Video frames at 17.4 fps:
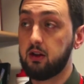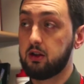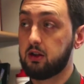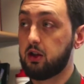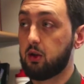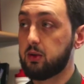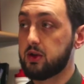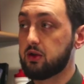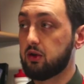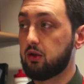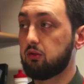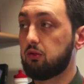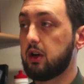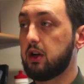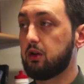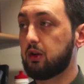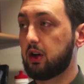We saw
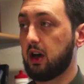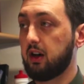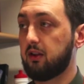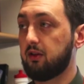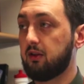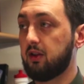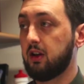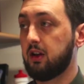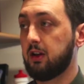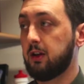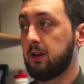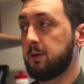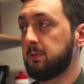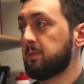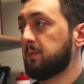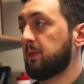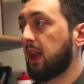a real kind of
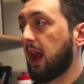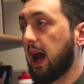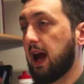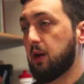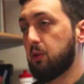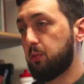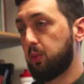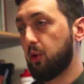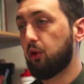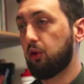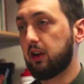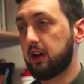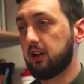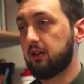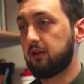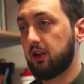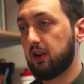
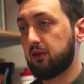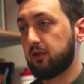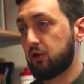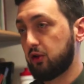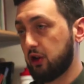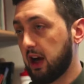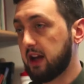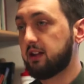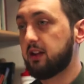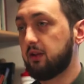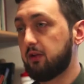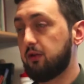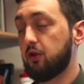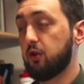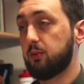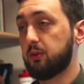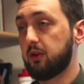outpouring of creative
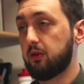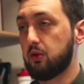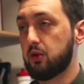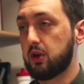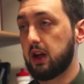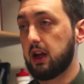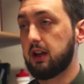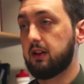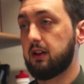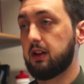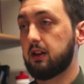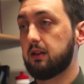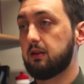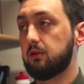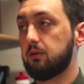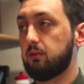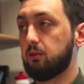forms of organising,
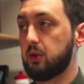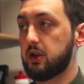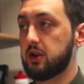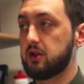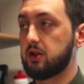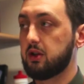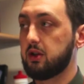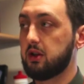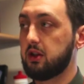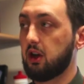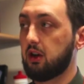which,